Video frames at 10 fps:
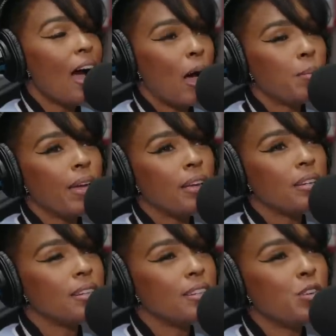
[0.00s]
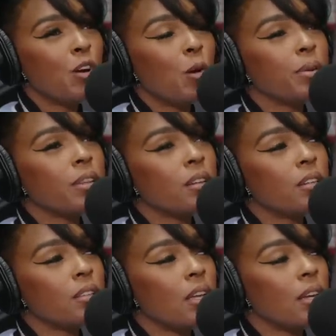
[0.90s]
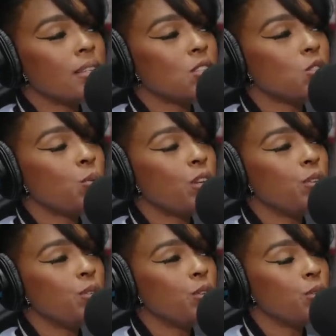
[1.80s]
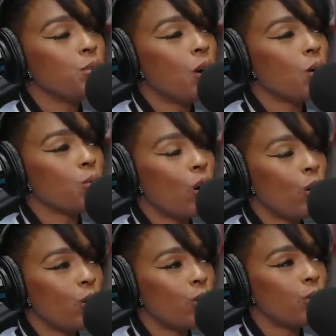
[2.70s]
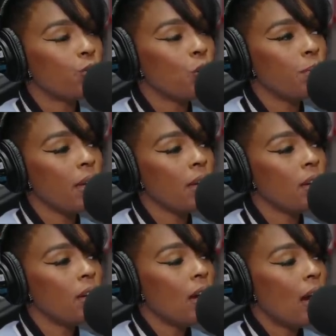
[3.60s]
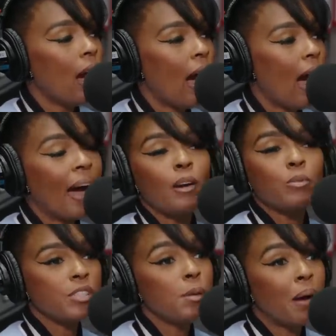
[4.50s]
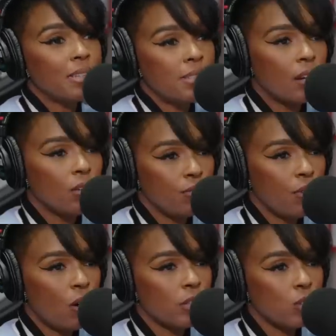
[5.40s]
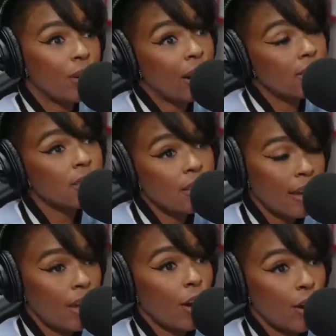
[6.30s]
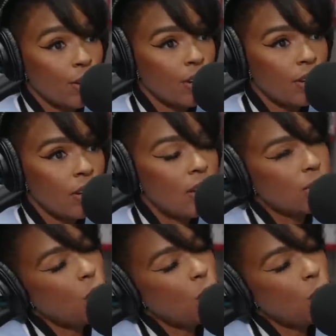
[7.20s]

I mean, you know, but the good thing is, is when you do a role for me, I don't see myself on the screen. I see that character. Gotcha.